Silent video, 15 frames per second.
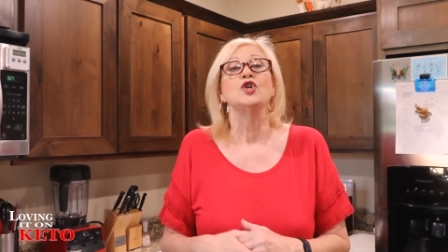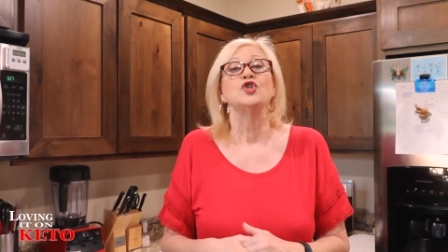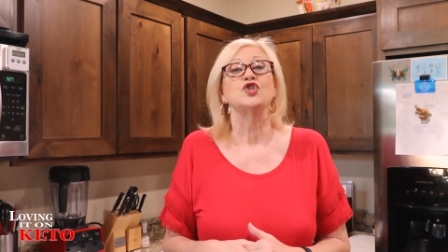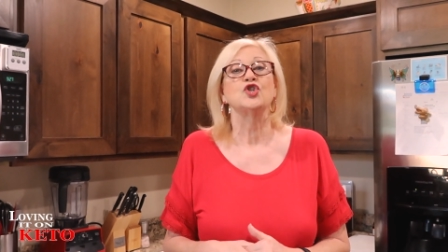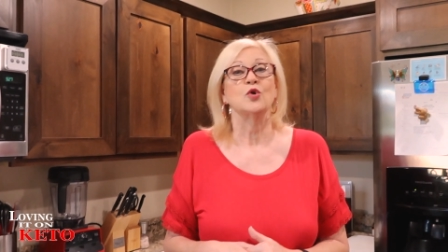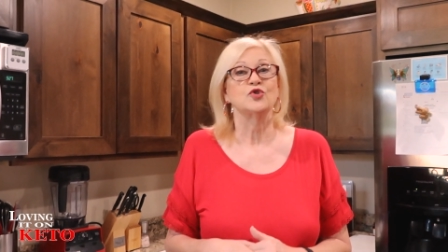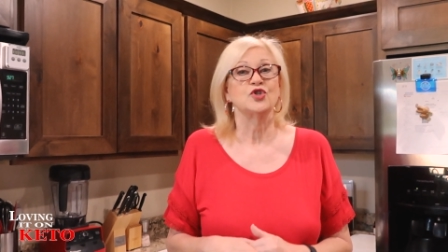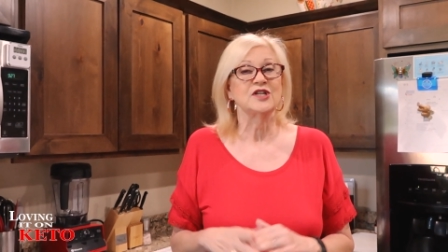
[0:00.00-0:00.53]

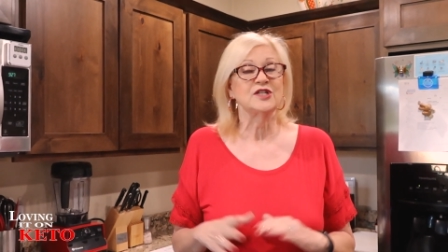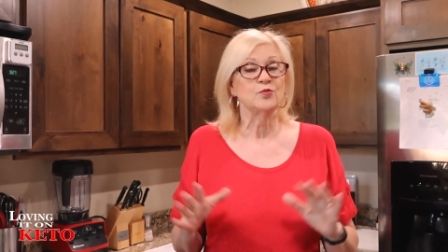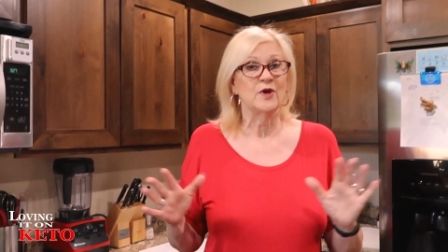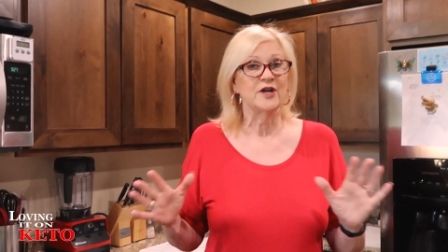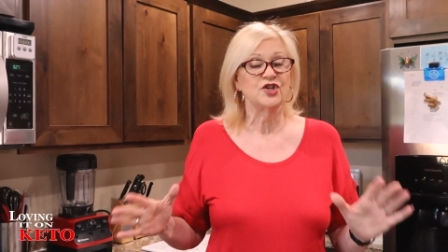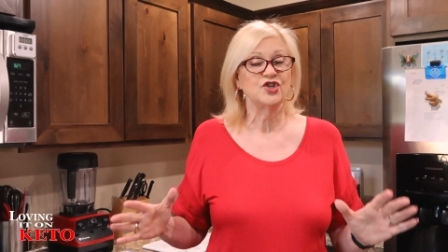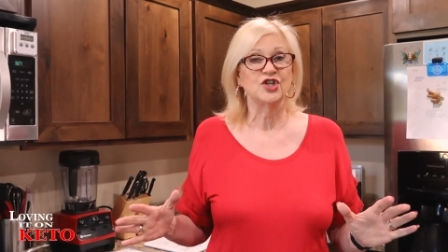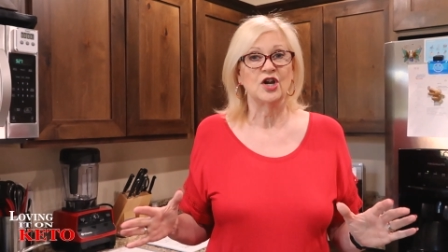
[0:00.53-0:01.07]
So just
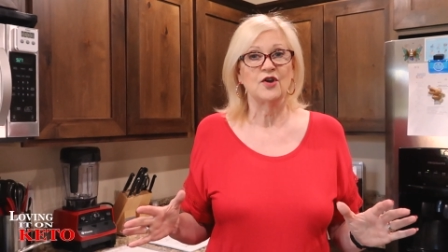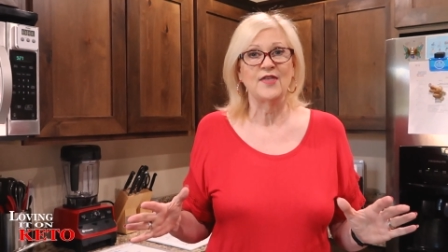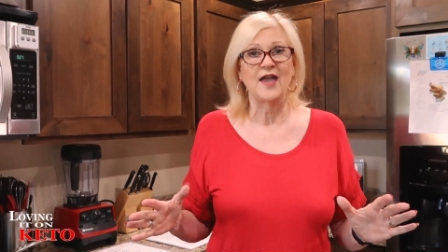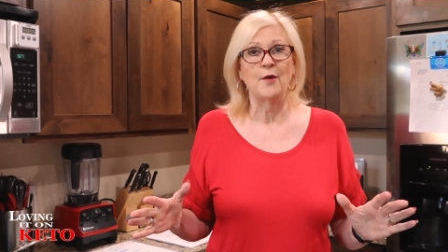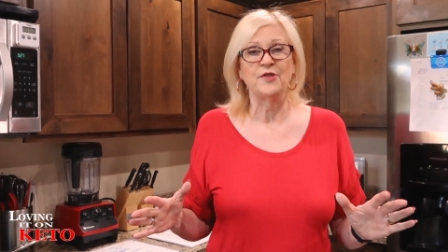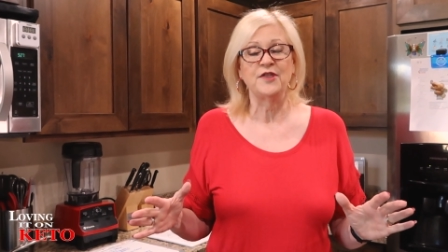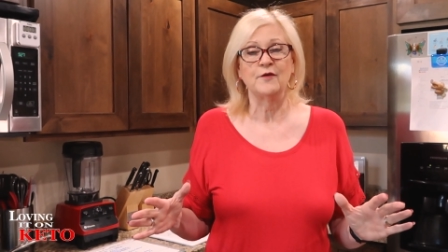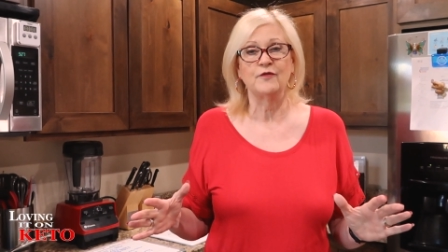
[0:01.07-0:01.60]
want to share
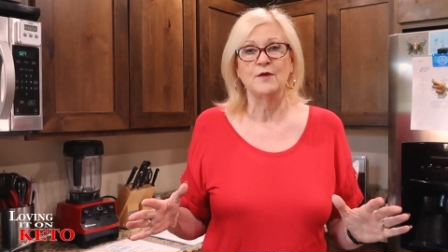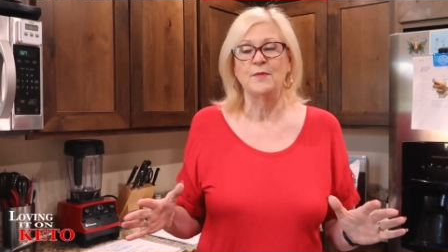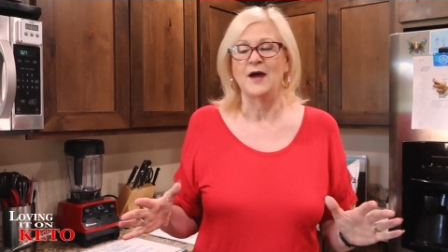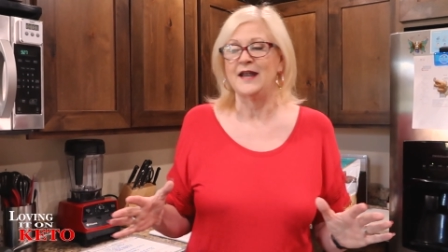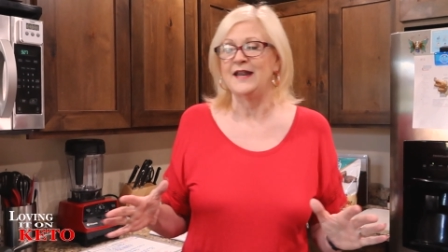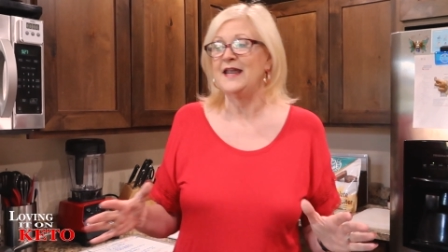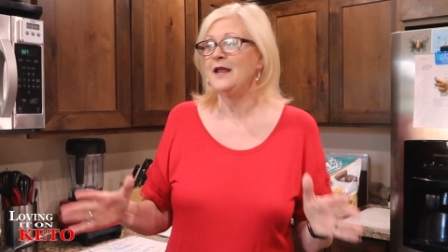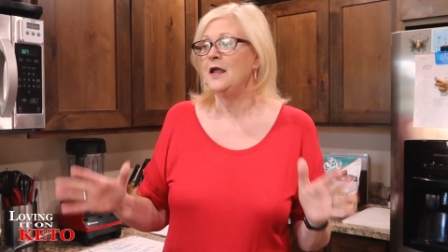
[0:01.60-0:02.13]
that with
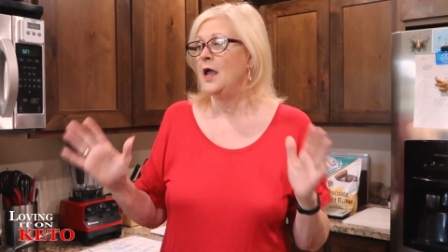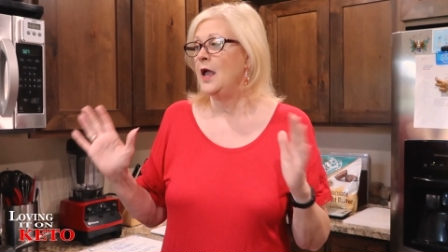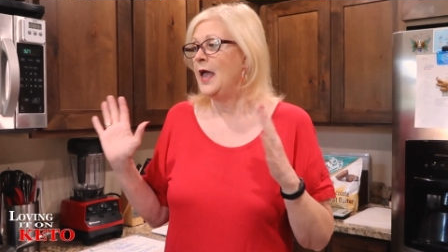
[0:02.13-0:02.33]
everybody.